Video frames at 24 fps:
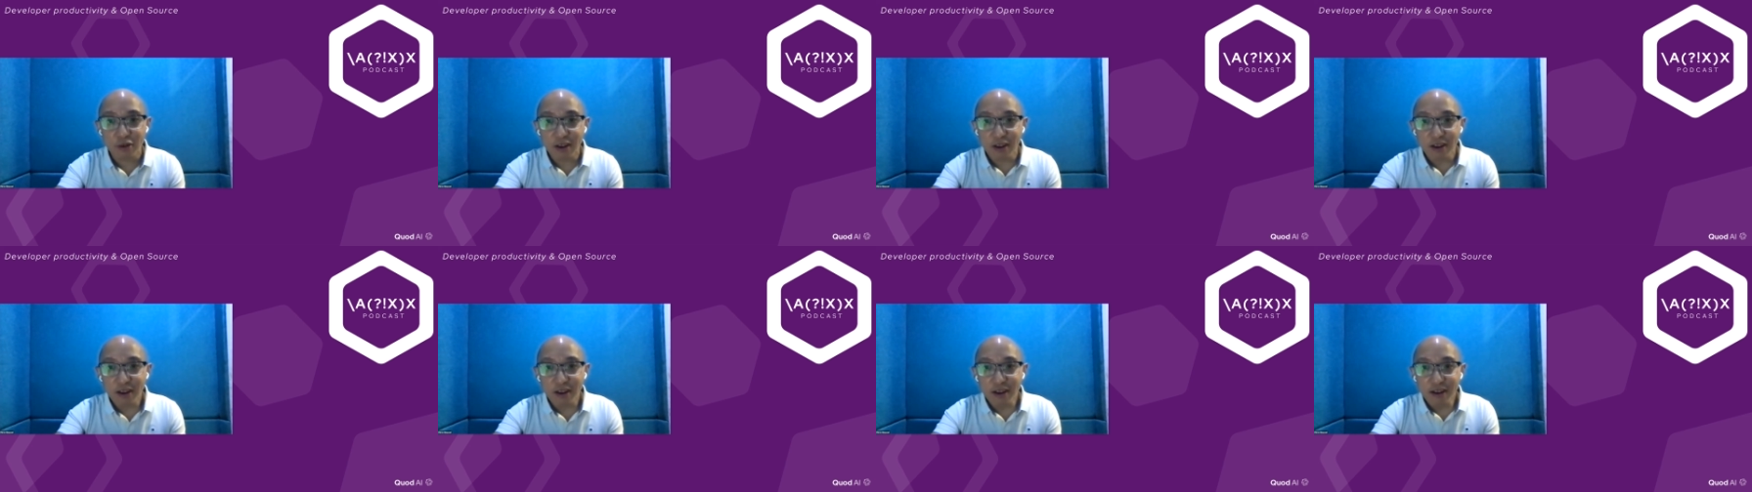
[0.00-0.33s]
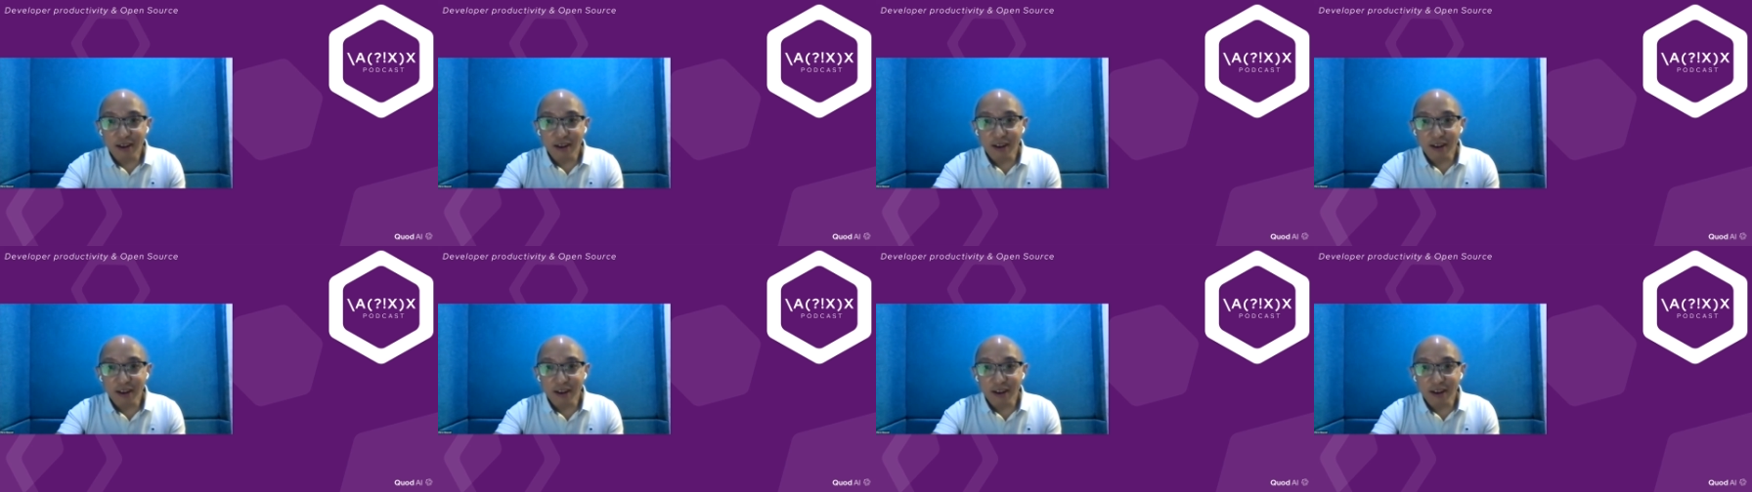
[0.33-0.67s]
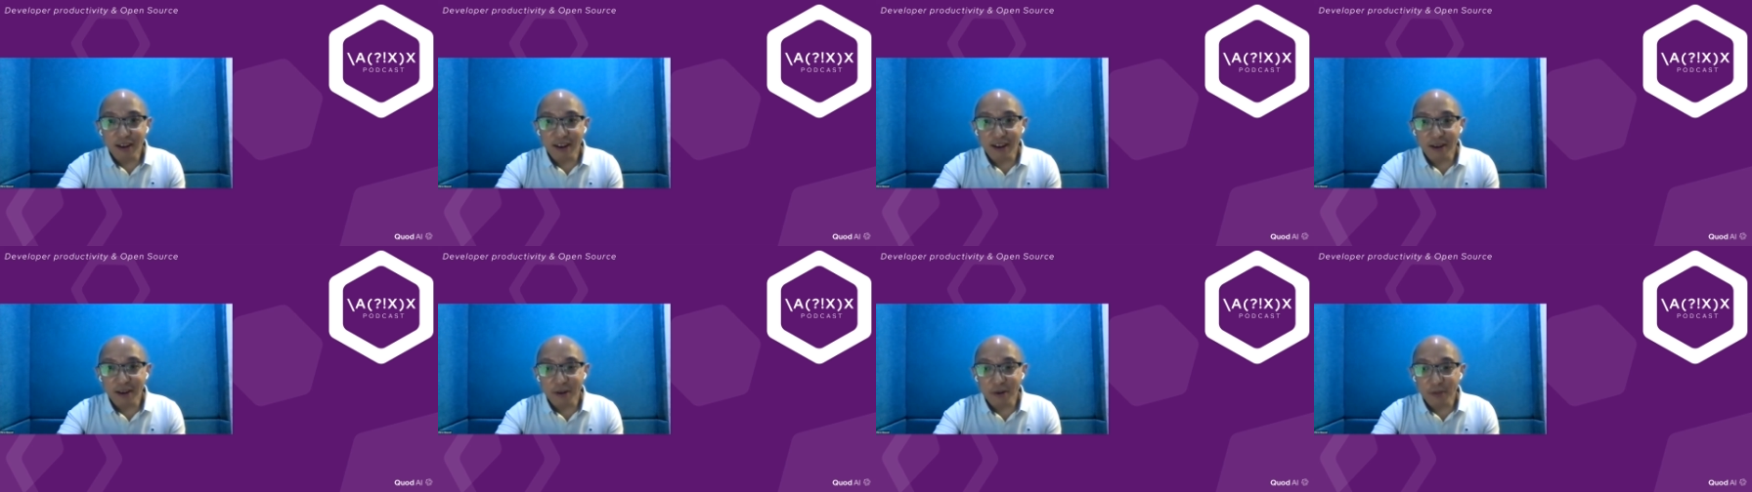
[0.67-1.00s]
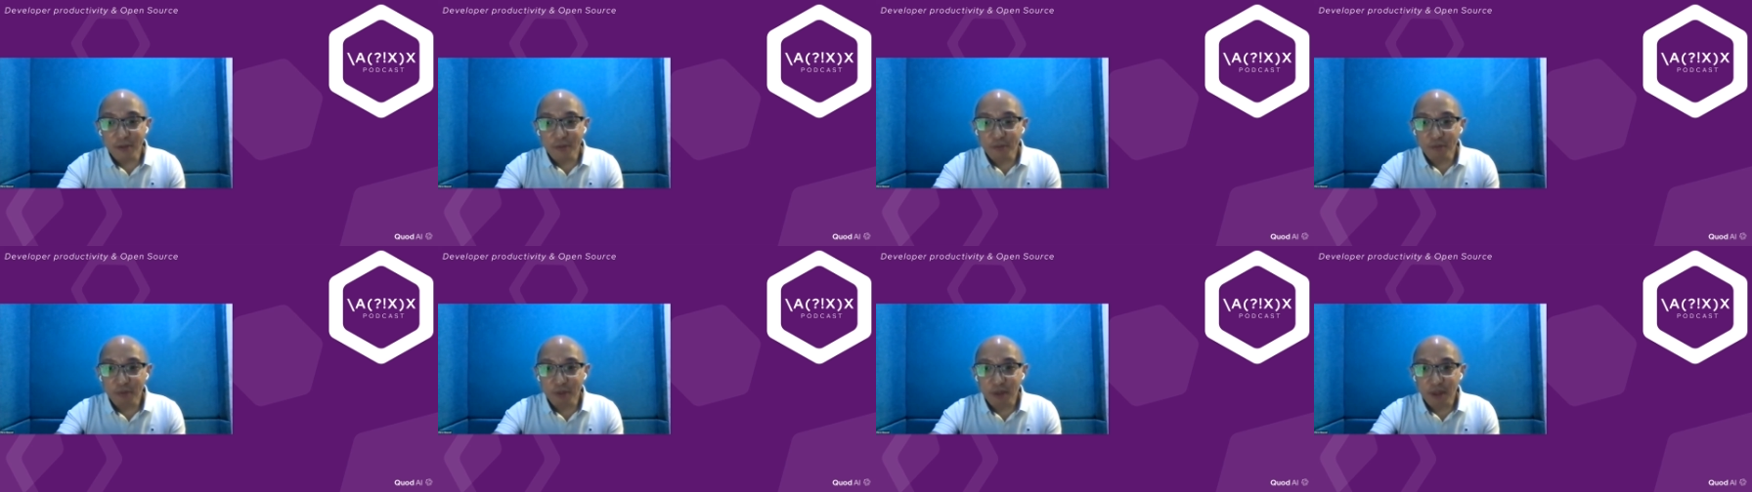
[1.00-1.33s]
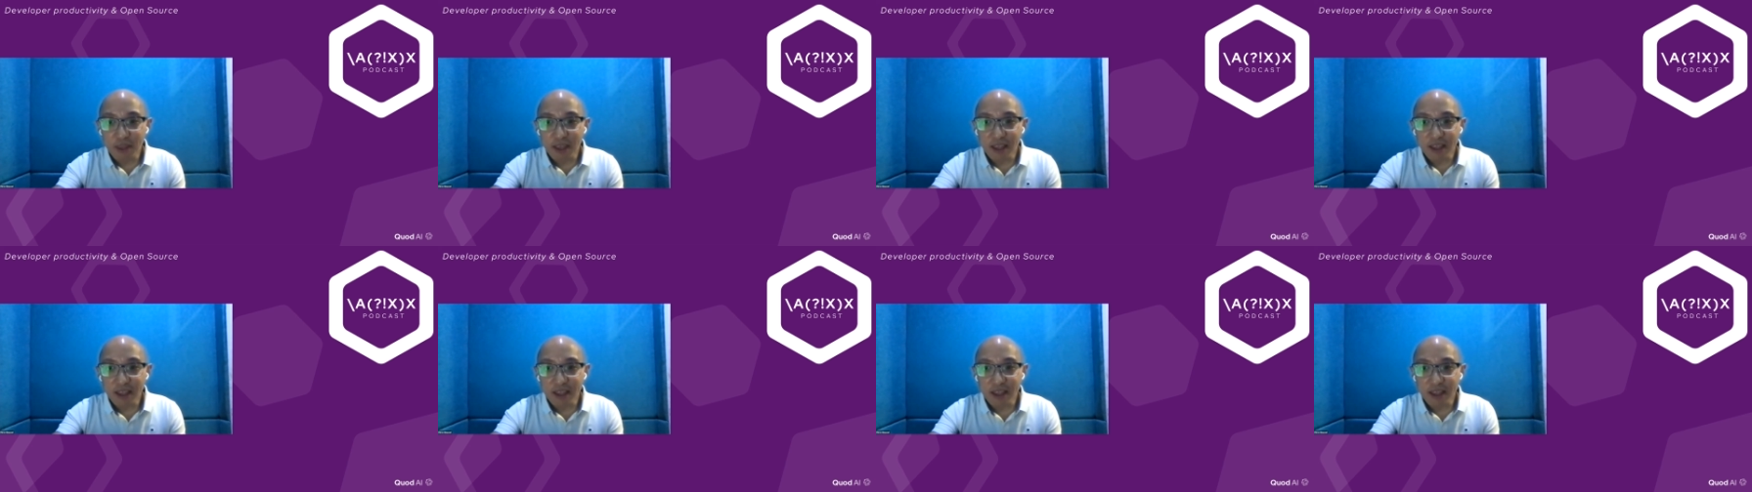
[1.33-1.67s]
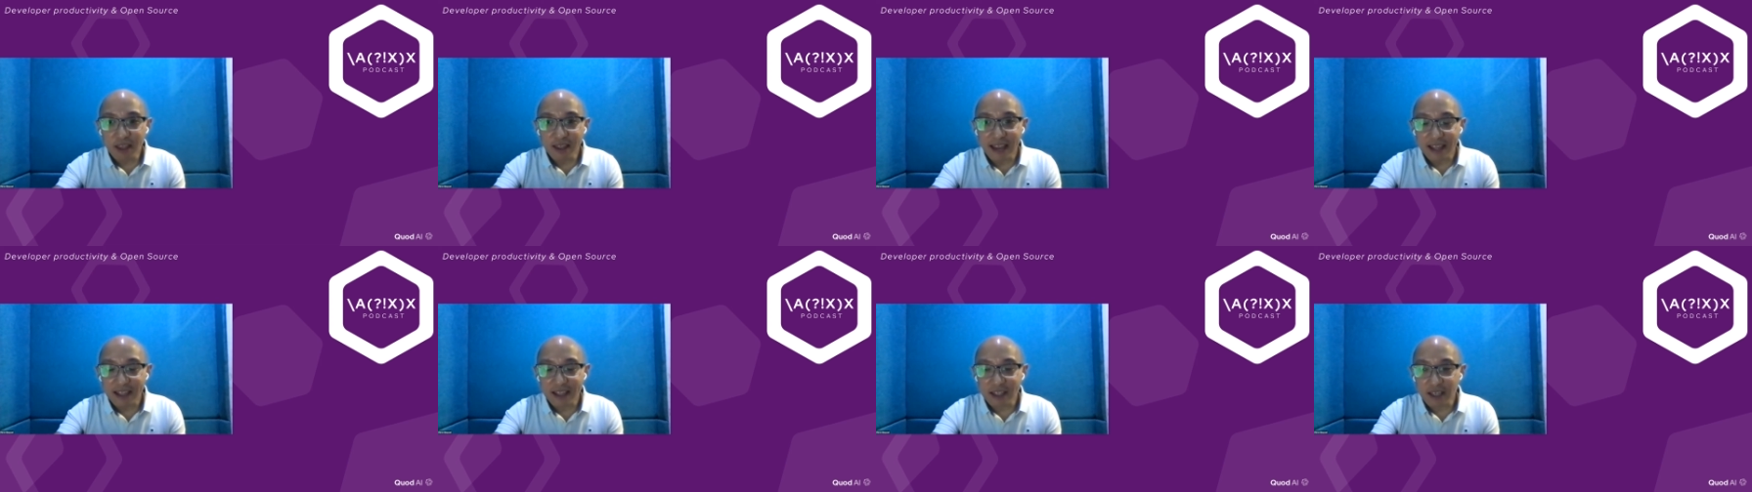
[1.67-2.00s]
for
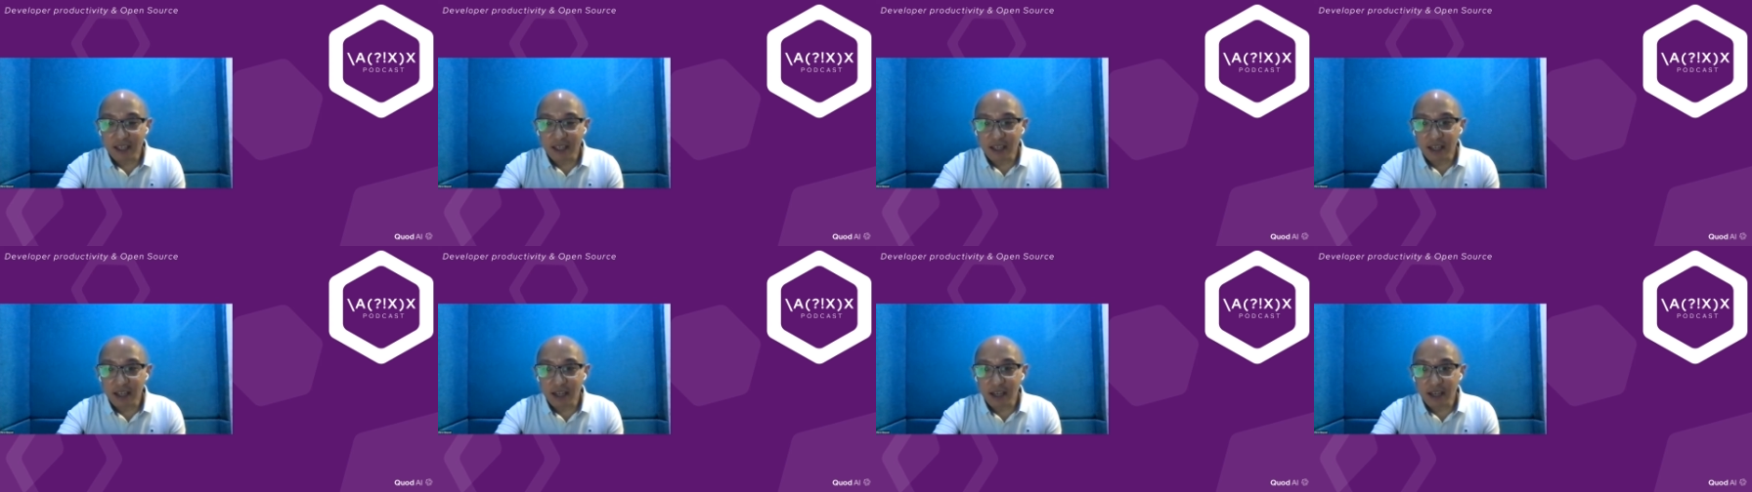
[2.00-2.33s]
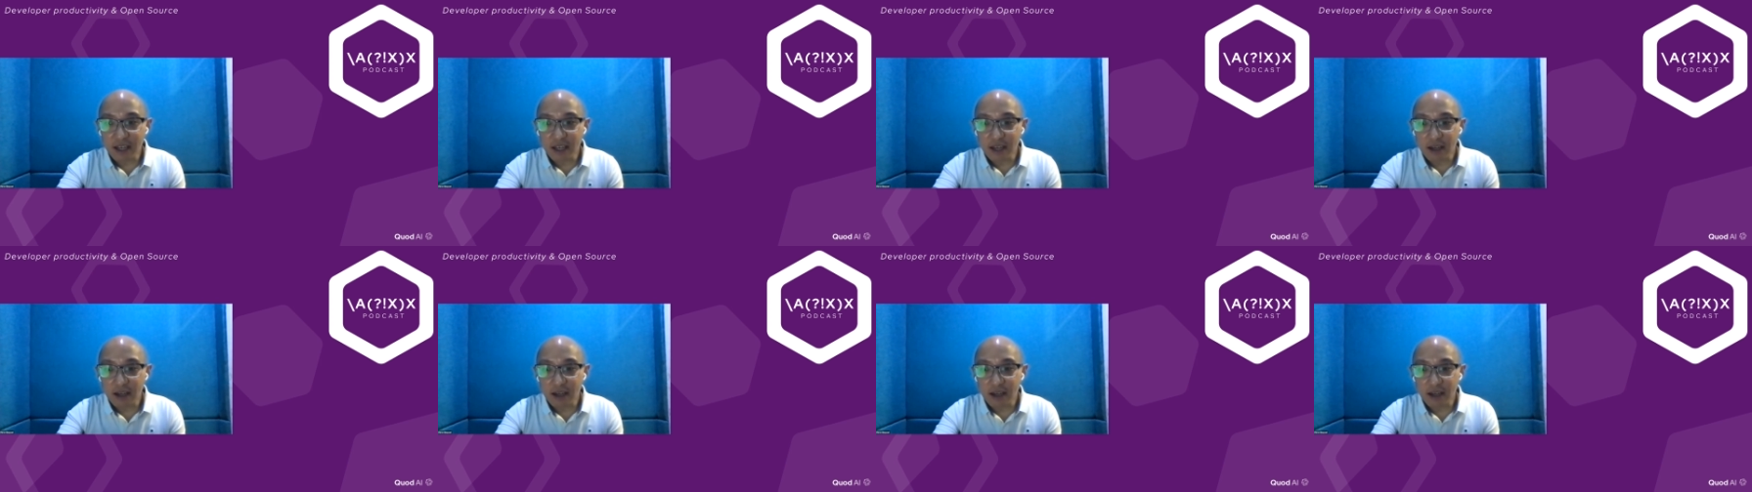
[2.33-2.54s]
that